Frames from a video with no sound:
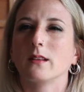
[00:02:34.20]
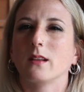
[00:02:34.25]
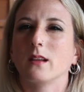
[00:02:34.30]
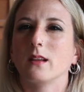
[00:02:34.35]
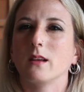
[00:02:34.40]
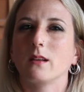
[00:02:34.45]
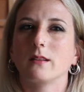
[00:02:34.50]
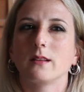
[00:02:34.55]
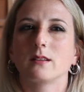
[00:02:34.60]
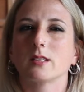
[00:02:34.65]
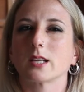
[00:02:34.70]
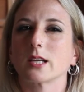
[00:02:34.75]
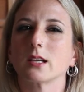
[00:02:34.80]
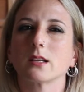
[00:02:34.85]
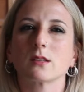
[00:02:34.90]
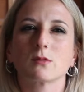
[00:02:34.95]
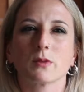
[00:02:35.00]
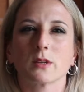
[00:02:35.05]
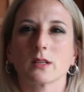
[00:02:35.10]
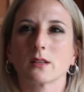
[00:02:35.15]
the
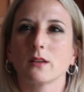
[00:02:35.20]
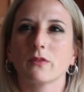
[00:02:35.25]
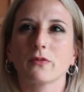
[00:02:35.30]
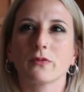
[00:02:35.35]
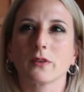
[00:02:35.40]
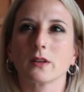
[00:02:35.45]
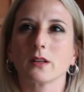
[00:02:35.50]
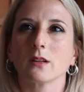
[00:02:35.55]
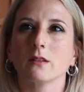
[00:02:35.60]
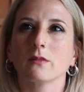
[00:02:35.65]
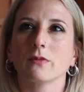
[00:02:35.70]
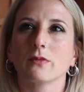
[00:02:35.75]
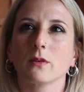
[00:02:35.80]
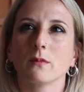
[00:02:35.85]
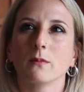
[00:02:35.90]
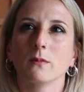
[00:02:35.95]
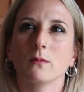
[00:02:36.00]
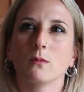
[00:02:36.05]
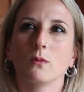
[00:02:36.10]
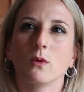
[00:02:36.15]
techniques were different
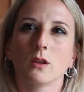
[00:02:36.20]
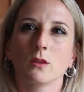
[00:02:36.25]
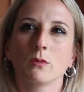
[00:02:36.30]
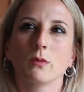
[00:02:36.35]
from what